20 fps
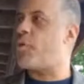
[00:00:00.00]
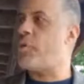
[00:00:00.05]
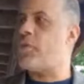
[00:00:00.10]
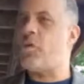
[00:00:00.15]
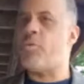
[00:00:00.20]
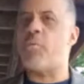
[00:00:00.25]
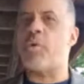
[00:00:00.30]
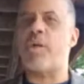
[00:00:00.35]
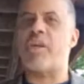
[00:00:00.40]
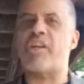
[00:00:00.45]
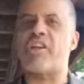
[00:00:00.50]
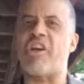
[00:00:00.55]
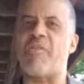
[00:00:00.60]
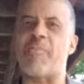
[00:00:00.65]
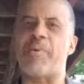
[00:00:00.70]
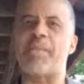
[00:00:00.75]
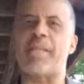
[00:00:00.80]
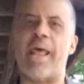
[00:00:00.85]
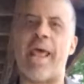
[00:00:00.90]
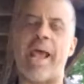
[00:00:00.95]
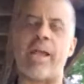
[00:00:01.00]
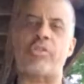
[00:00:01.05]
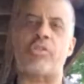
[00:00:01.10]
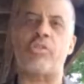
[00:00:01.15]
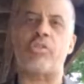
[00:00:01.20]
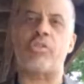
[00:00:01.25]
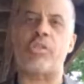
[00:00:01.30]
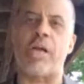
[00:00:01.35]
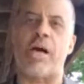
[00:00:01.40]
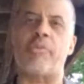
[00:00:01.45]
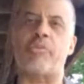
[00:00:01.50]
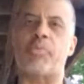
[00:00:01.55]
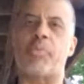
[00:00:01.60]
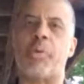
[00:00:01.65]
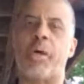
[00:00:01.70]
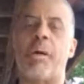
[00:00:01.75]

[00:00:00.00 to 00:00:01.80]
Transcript: Wouldn't you want a government that actually solves